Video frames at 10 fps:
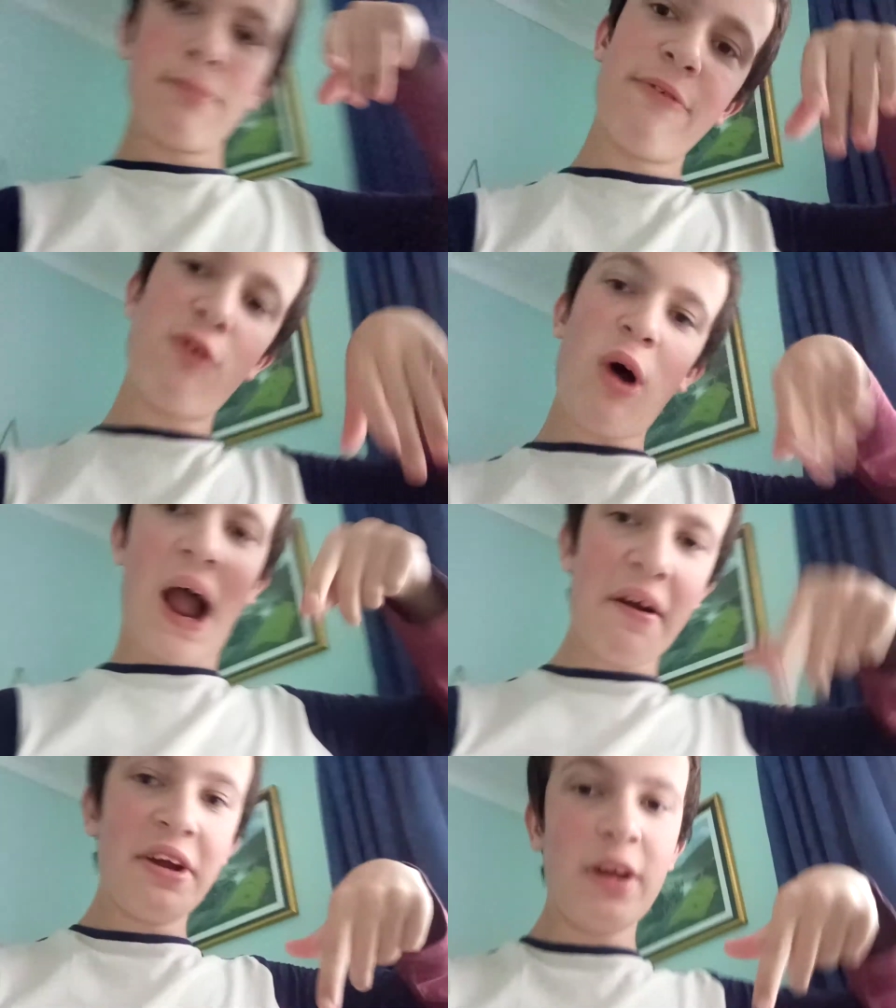before
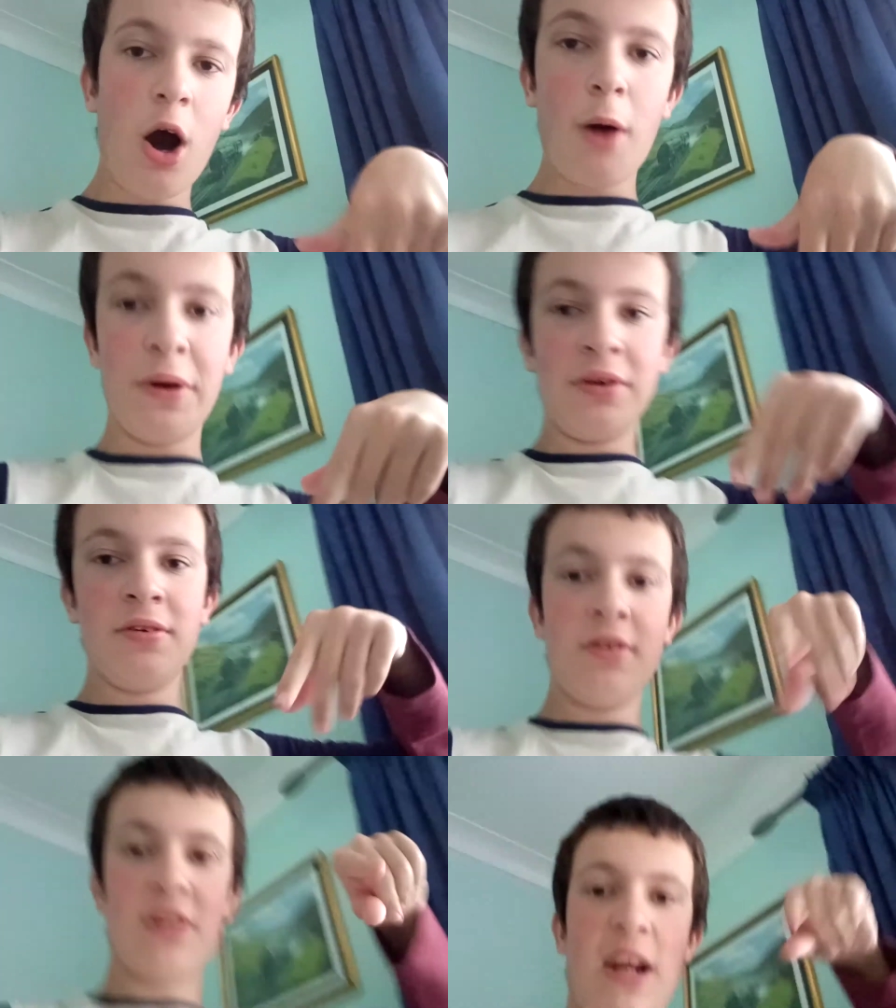Harry Darbon
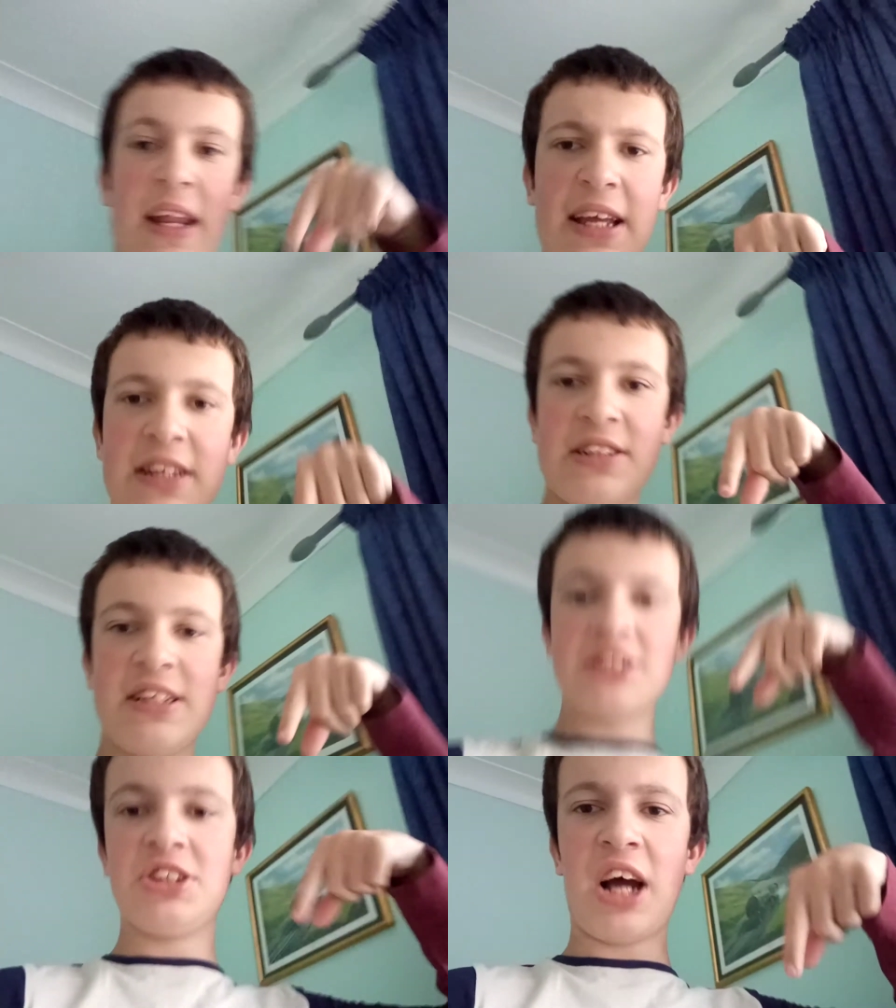deletes
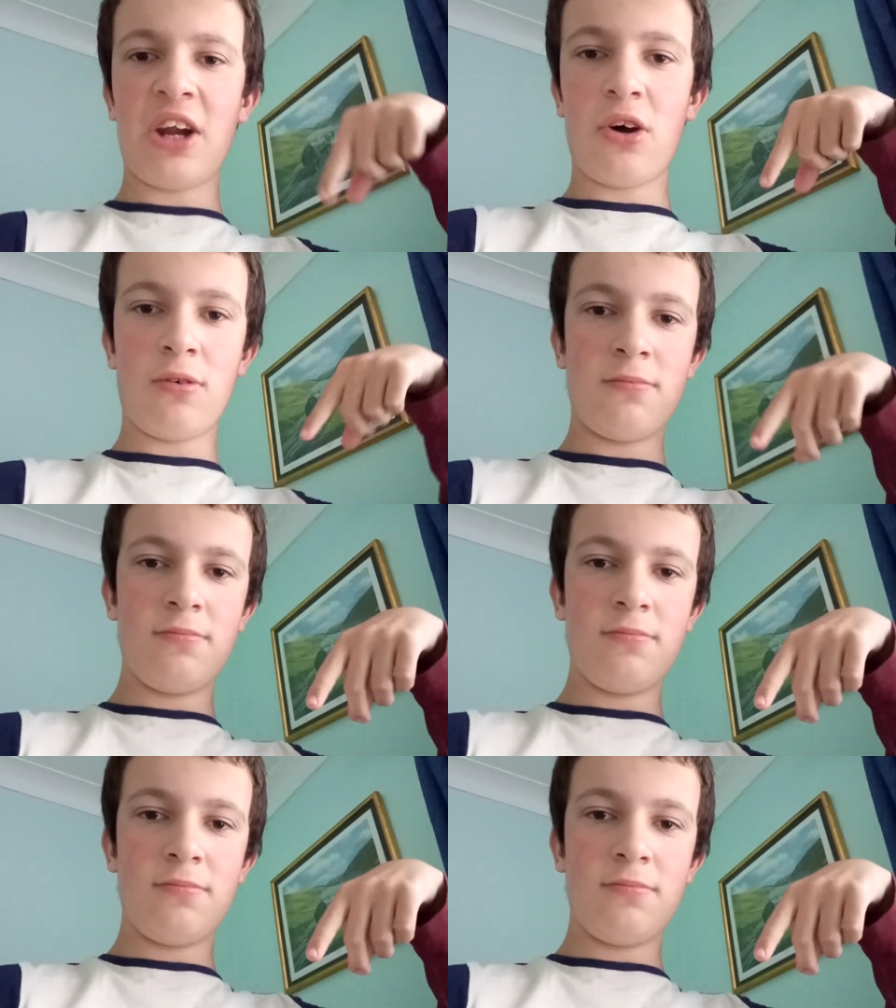his channel.